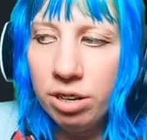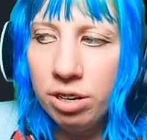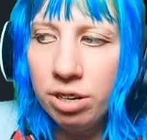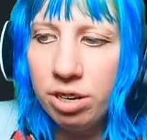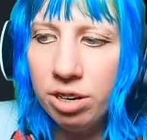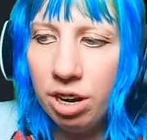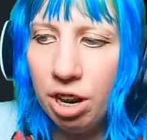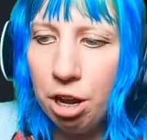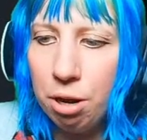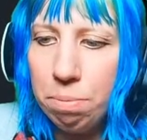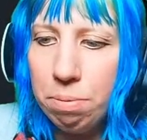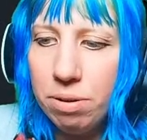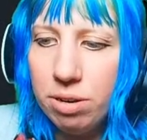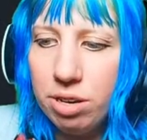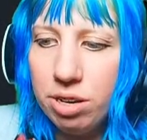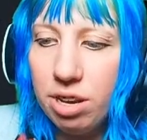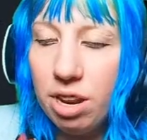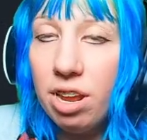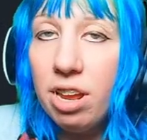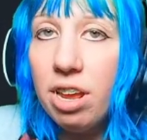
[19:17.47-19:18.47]
Did it happen
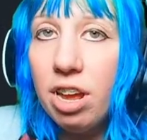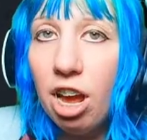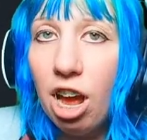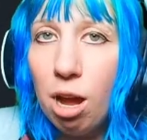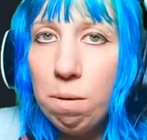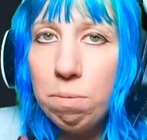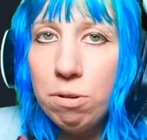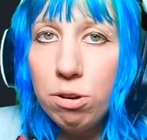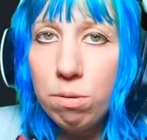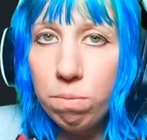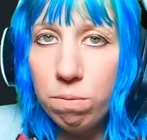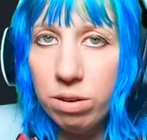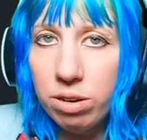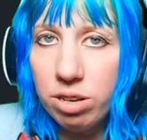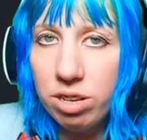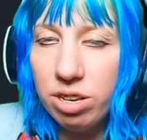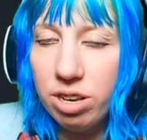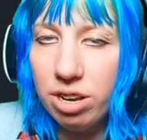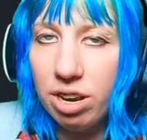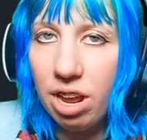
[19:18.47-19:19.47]
today? It happened
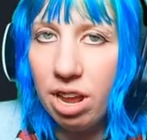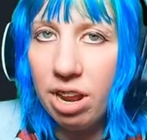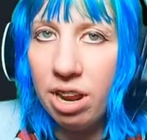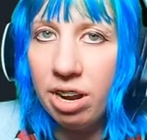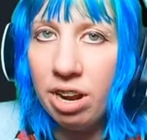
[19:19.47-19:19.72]
once today,